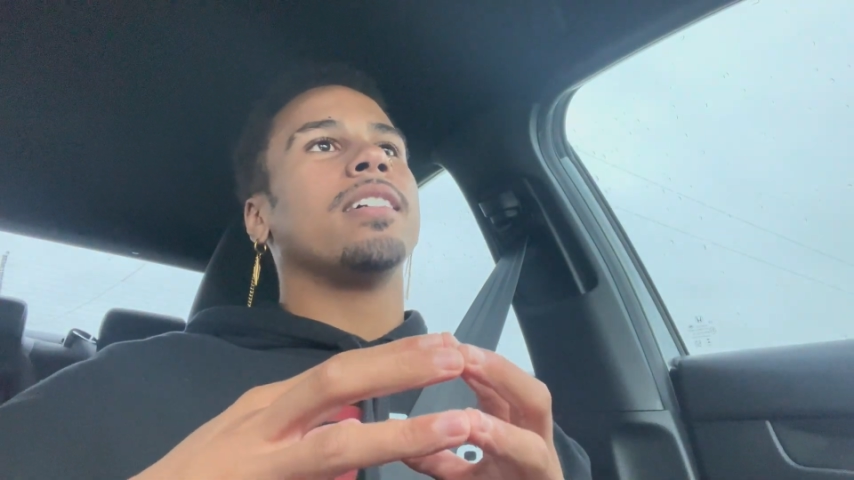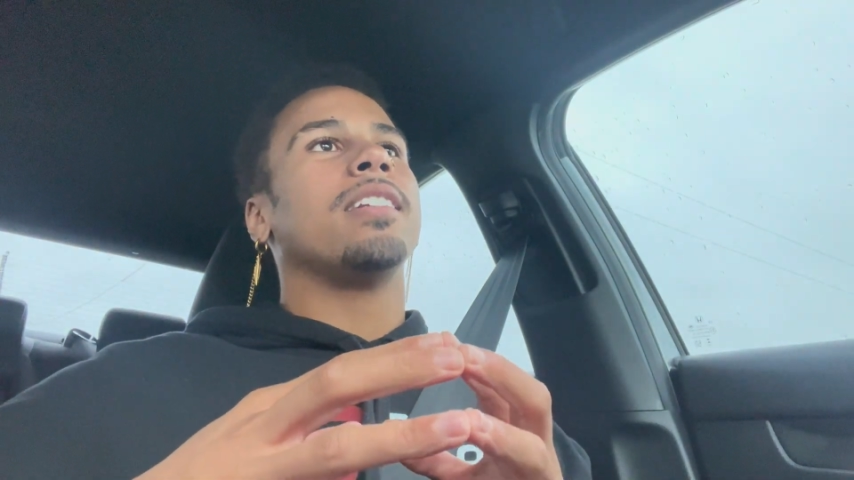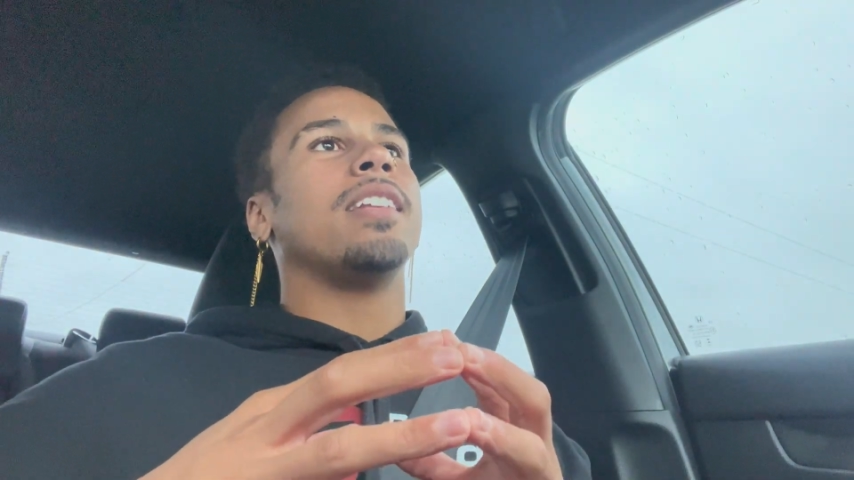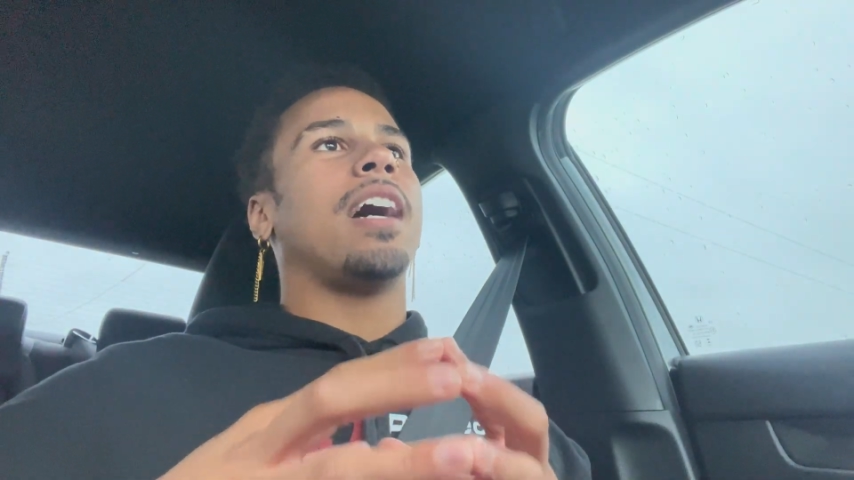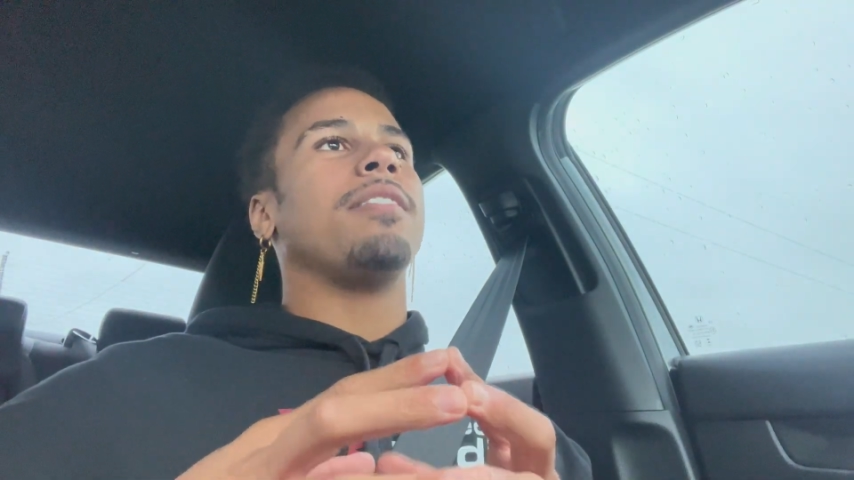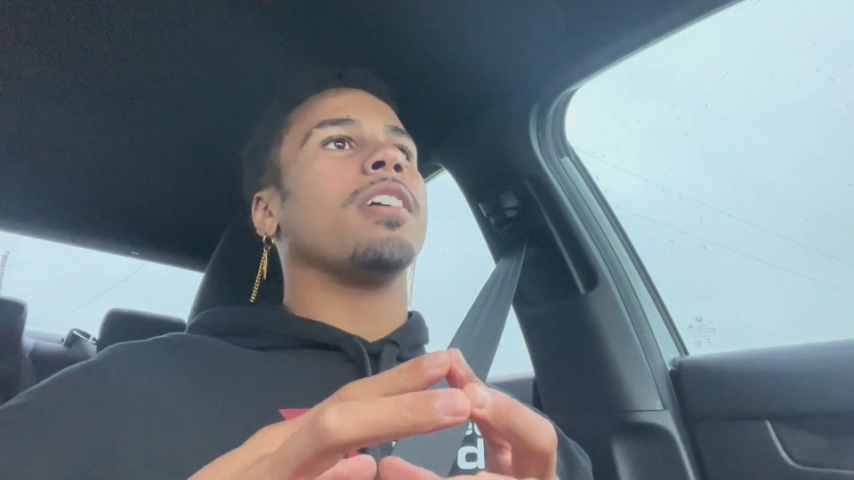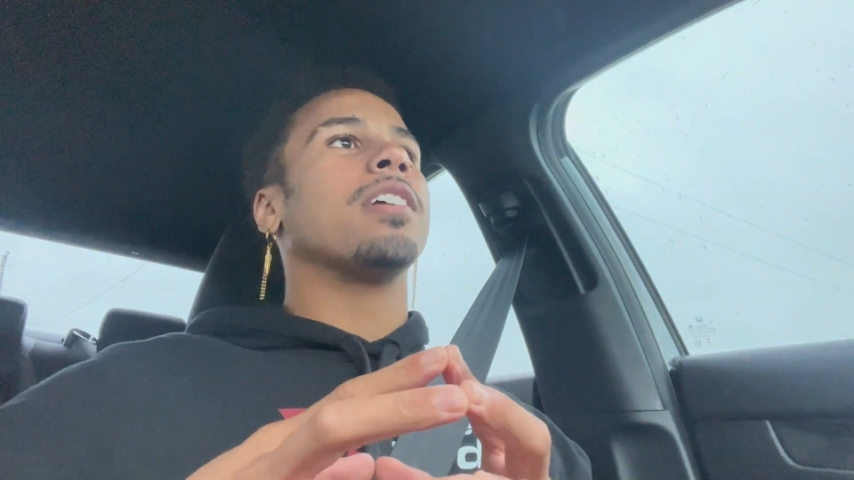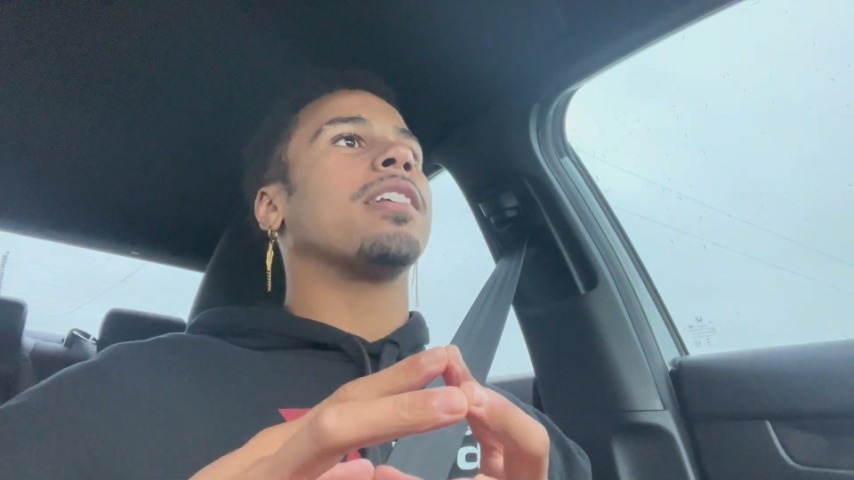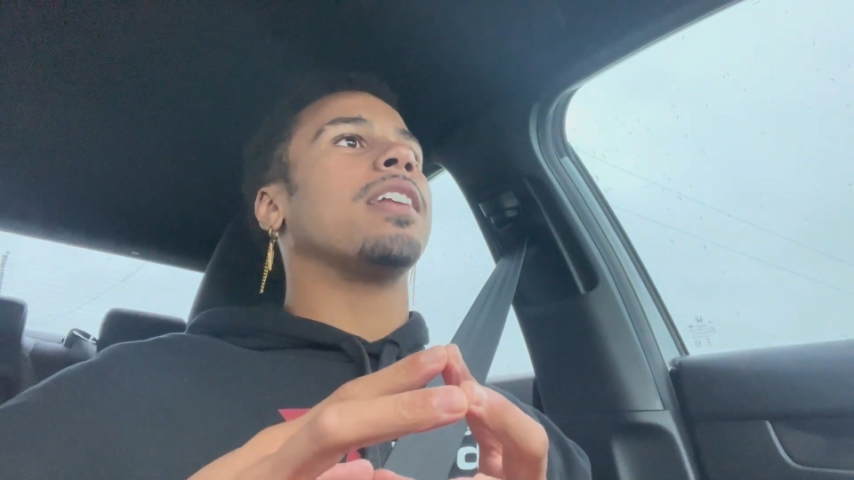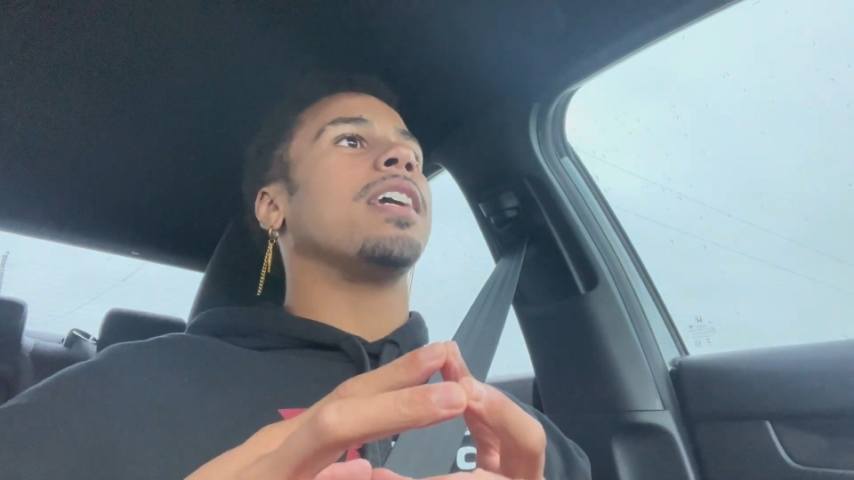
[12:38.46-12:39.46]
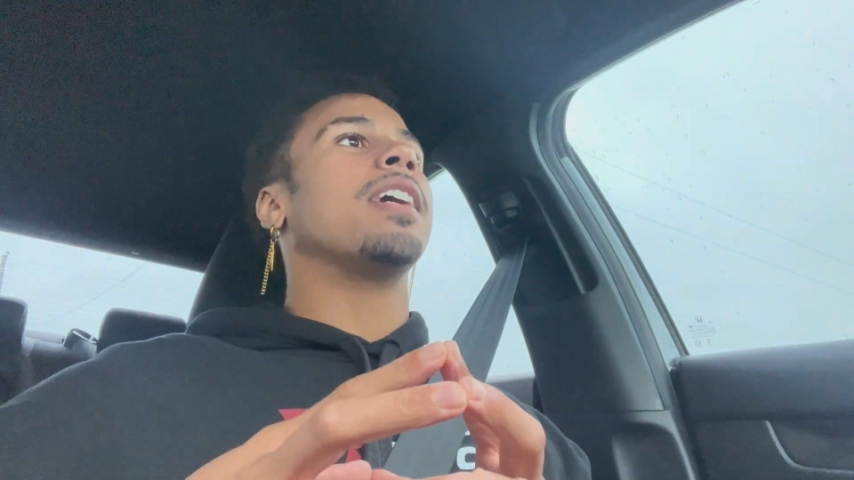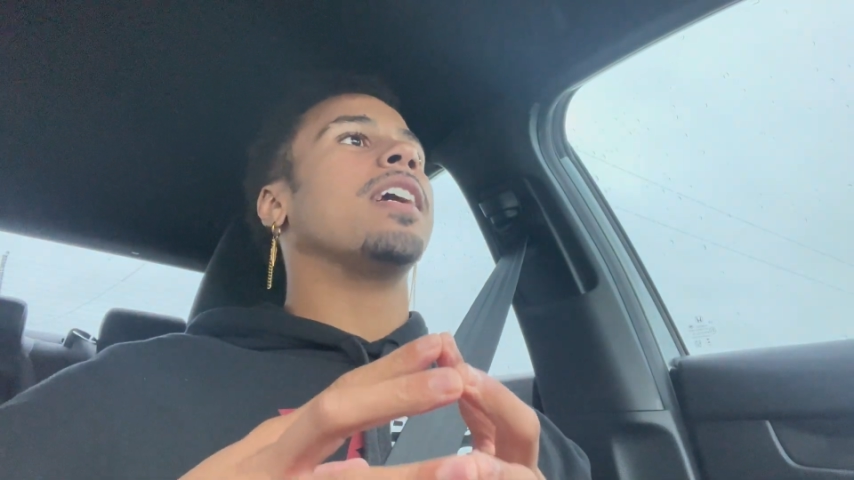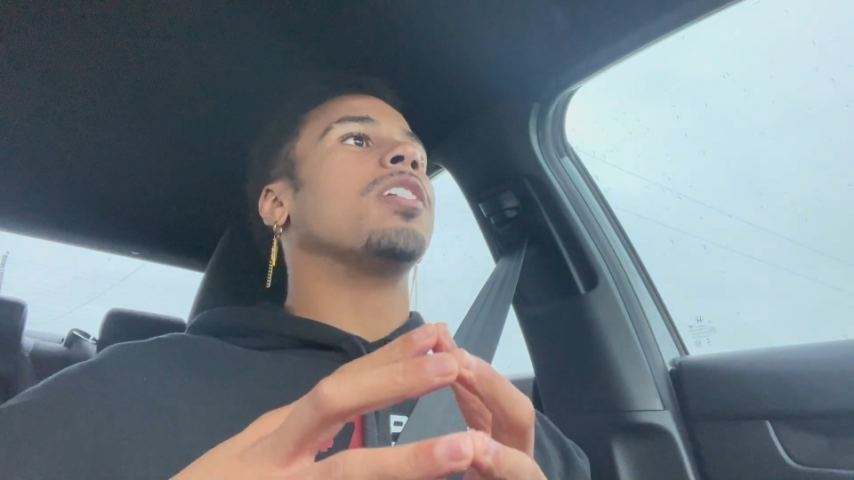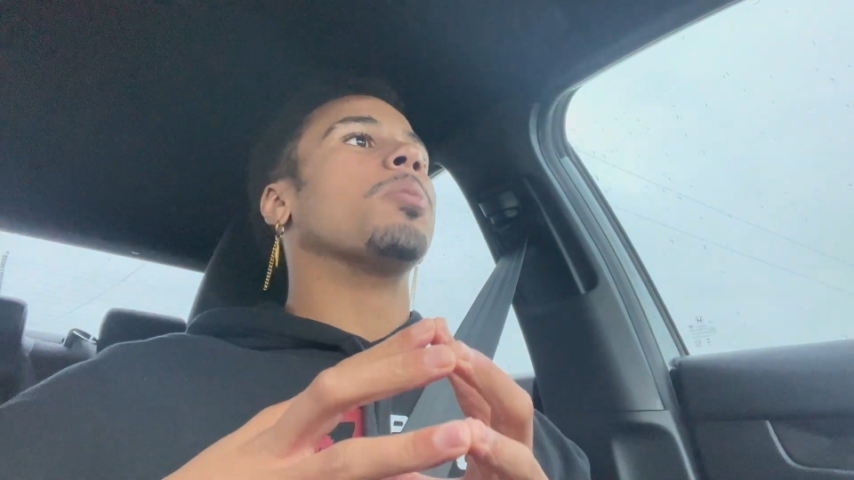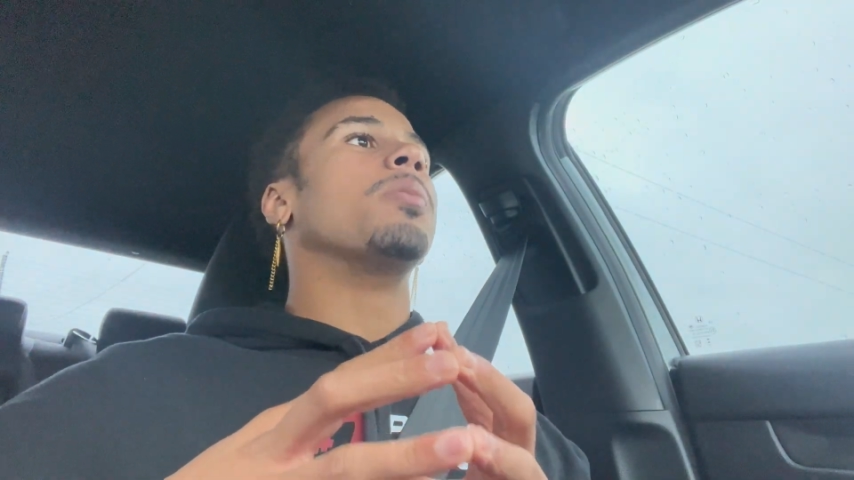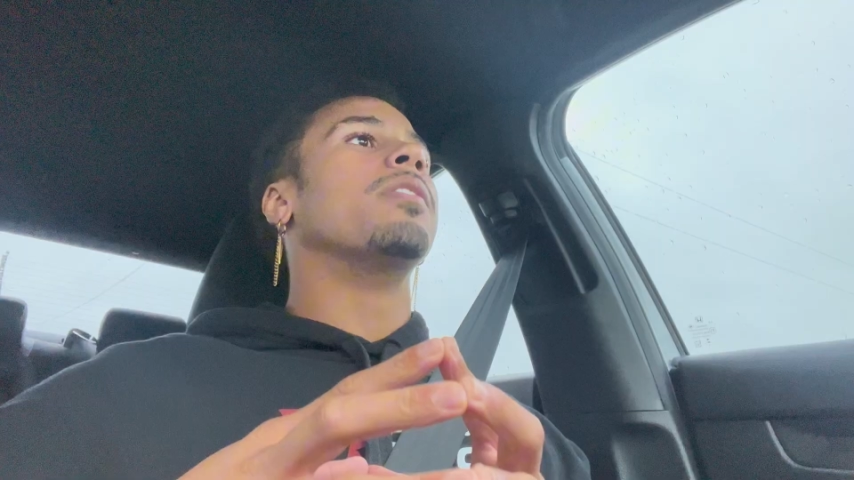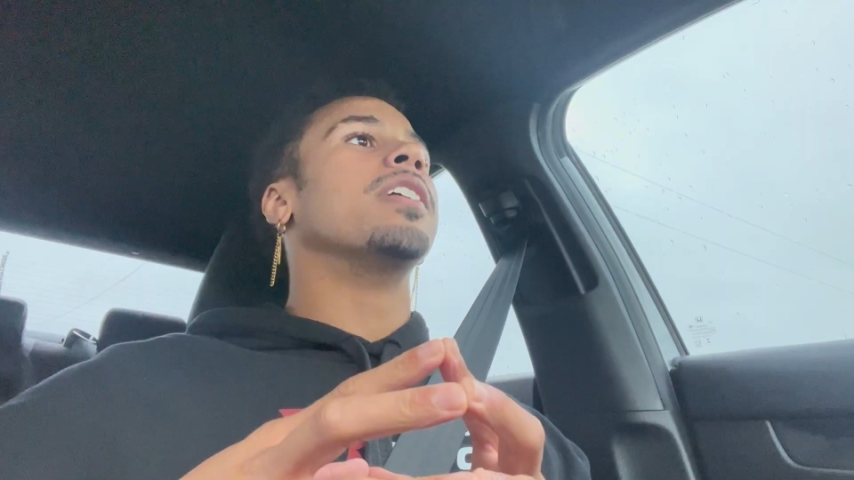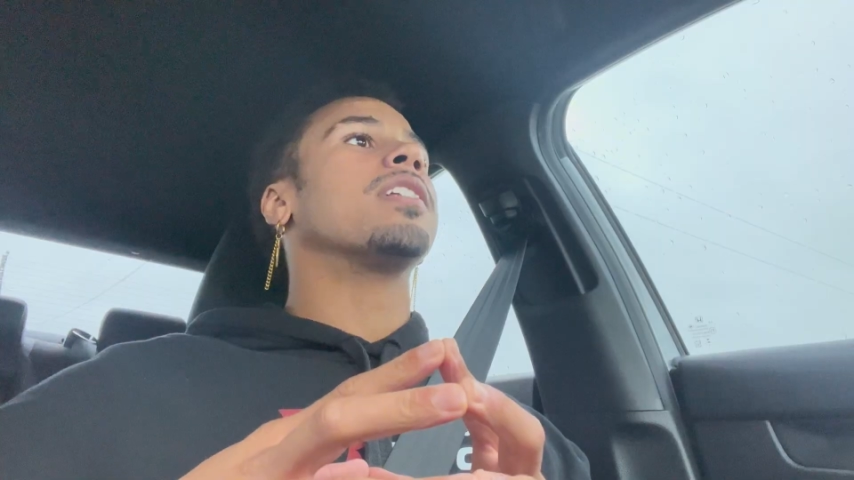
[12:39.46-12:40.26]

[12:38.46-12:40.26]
diversity in your movies